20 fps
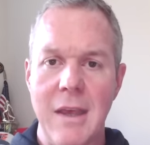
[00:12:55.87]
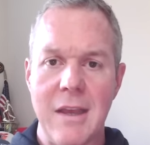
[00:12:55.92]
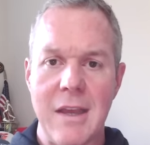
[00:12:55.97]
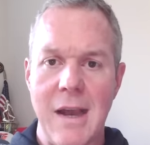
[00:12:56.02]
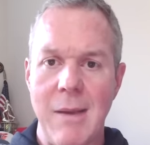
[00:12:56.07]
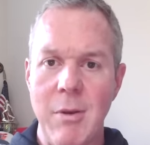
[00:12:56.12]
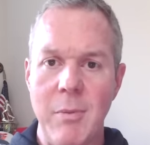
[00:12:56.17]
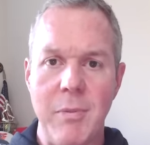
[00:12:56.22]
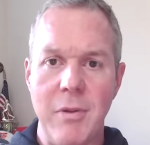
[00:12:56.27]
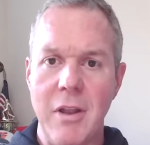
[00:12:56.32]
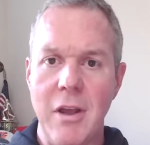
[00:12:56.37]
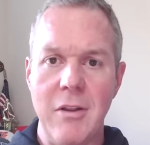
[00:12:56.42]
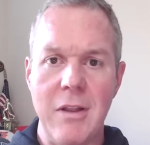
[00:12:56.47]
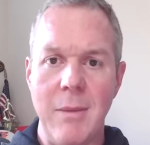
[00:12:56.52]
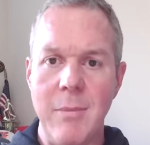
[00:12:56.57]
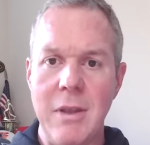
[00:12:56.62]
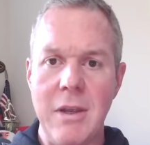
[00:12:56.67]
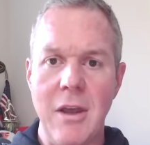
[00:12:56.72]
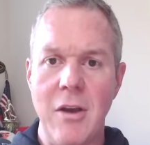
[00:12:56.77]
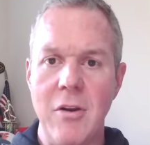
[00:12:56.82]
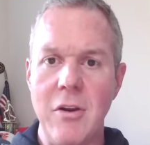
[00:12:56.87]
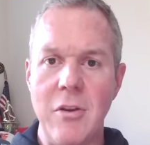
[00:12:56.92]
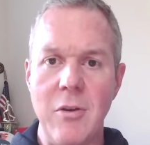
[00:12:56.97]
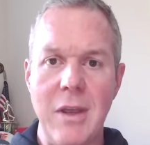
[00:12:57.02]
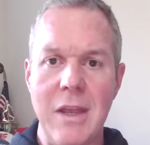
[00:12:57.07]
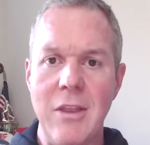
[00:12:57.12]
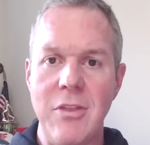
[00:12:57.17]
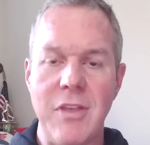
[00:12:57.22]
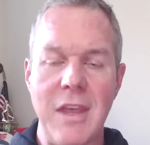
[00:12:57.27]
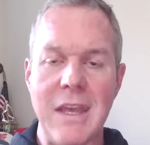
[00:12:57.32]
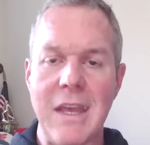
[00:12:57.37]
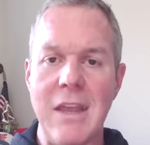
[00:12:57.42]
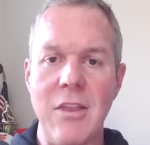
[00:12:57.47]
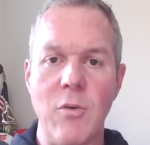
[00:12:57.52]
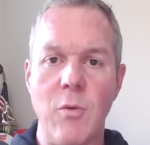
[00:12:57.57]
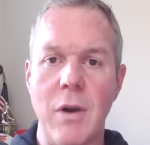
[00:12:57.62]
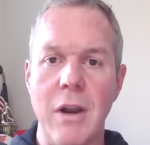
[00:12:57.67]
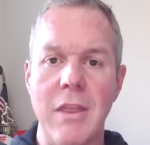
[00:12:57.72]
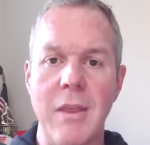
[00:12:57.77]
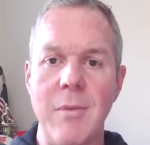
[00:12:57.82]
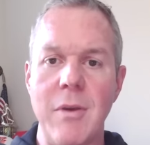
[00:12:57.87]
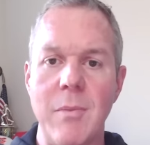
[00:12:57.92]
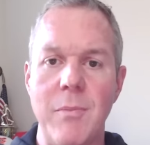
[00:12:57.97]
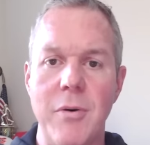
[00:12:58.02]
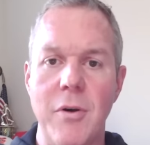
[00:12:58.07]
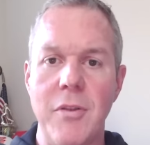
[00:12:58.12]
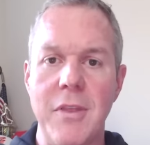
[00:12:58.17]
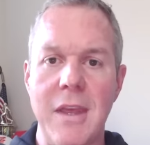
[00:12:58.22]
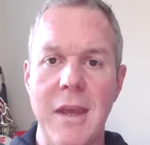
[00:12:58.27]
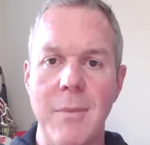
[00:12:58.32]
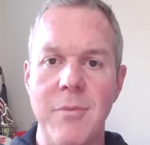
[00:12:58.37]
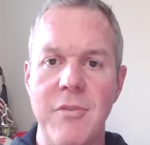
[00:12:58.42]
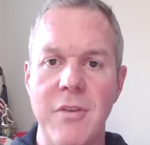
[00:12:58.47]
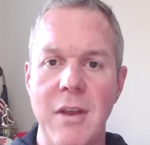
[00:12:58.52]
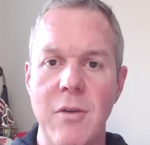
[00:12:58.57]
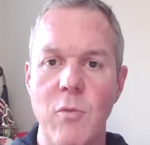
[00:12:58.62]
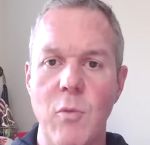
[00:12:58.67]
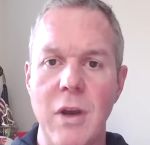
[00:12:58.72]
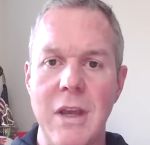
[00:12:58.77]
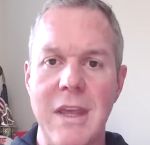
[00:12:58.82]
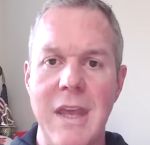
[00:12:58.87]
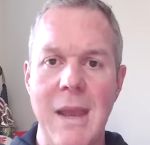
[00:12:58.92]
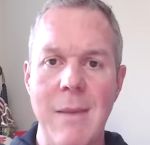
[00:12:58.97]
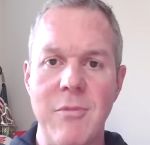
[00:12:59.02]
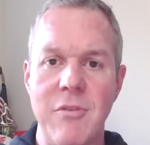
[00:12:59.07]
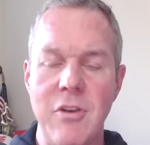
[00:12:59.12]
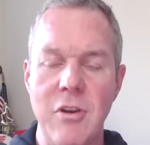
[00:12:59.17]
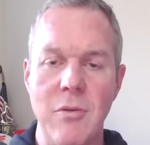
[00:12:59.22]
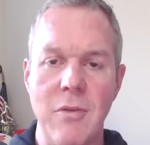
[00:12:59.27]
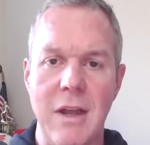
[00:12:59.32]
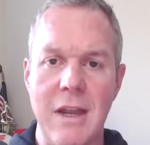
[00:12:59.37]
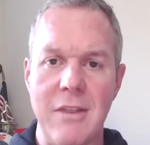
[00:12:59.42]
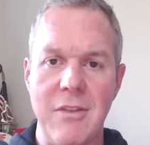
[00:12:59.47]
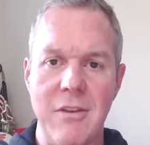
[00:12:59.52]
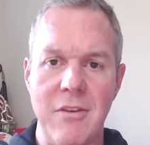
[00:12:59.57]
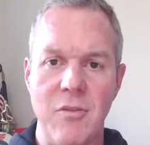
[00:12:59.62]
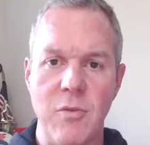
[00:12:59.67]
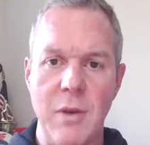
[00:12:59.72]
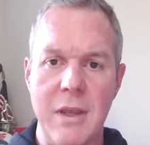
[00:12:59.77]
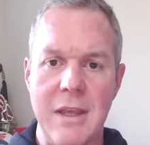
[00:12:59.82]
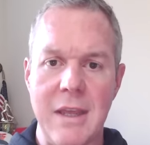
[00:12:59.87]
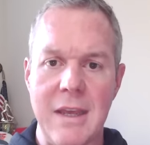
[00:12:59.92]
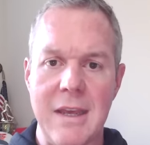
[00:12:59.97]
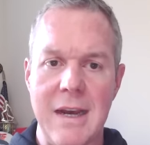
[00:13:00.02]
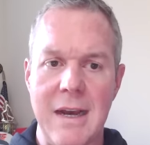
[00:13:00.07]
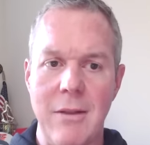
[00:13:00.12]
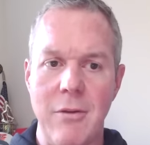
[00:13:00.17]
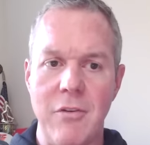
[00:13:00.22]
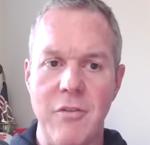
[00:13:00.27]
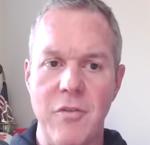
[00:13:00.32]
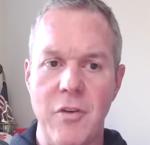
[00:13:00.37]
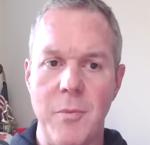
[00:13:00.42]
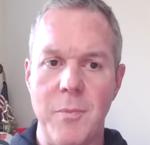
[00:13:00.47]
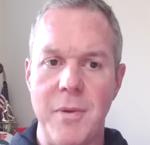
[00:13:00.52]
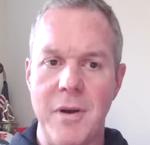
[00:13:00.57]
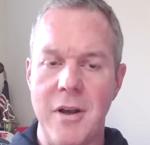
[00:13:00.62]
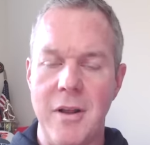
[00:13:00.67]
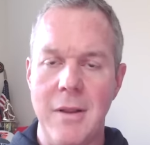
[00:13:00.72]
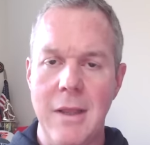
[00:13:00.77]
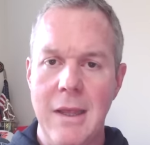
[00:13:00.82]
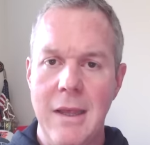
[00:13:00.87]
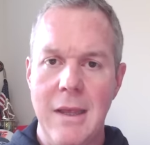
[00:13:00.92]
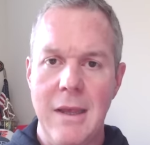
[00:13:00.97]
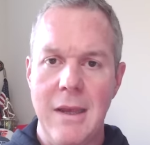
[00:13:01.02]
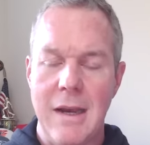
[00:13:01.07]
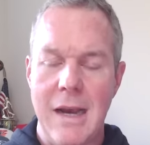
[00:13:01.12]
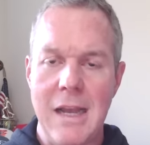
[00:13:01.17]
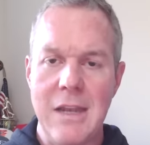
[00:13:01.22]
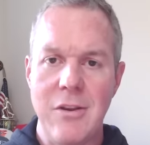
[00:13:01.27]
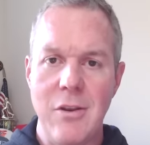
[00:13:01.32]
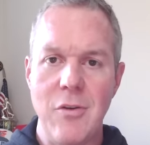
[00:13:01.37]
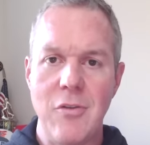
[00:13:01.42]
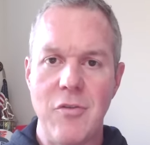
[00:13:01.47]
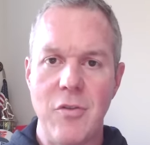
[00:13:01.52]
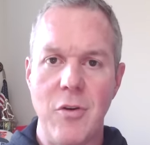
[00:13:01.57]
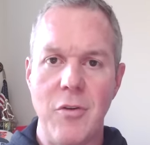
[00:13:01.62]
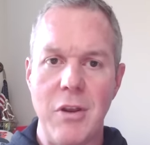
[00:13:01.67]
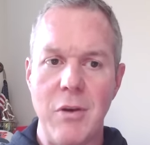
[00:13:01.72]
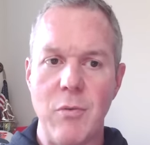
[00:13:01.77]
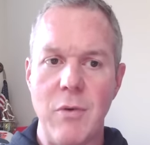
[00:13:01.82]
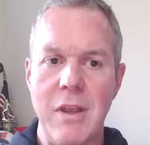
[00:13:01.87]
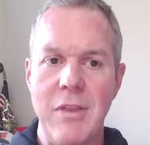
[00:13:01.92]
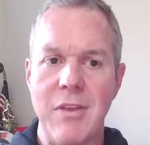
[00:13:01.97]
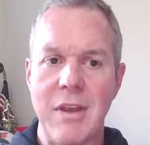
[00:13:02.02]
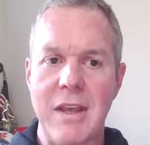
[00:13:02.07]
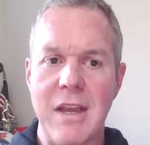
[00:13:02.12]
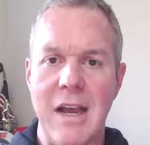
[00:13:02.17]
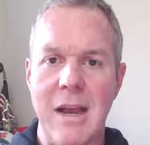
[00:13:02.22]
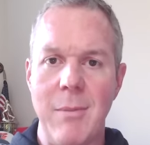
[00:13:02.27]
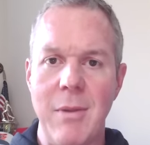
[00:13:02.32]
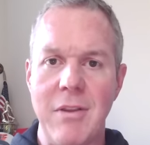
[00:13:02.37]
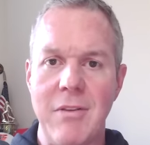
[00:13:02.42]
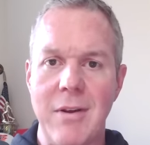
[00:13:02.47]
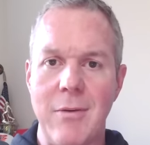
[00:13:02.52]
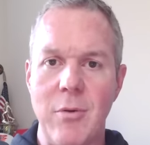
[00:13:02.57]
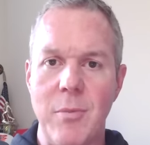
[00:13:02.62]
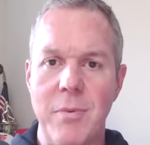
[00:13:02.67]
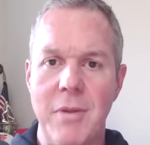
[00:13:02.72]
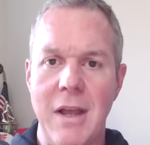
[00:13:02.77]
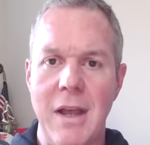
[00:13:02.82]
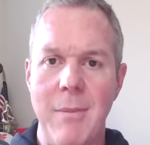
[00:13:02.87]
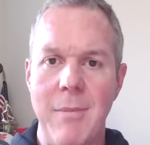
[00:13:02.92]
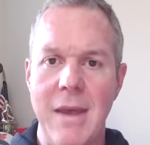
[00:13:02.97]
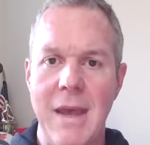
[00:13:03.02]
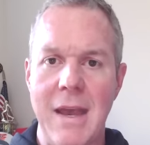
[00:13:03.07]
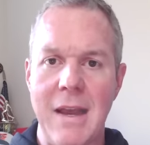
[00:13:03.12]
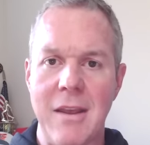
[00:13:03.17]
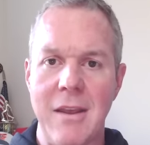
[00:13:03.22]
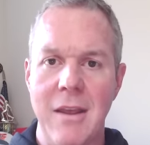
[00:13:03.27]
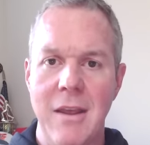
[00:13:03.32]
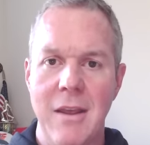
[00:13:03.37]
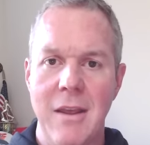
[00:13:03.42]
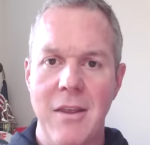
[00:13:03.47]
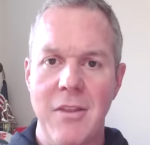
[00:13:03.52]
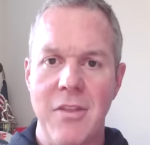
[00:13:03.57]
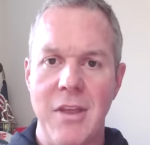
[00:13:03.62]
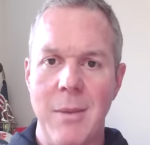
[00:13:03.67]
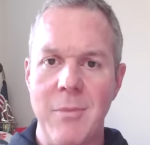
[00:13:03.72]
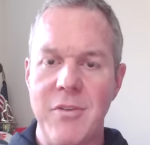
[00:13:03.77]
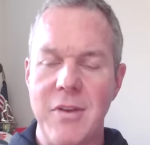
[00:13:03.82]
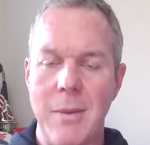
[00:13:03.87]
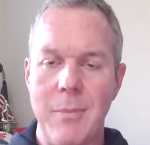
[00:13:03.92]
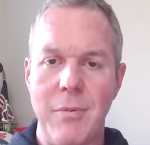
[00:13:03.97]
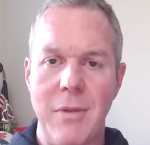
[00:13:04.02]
Comment below. Let me know. Do you think either one of them can pull the upset? What games do you like this week in college football? I do truly read the comments. I reply back. Thumbs up,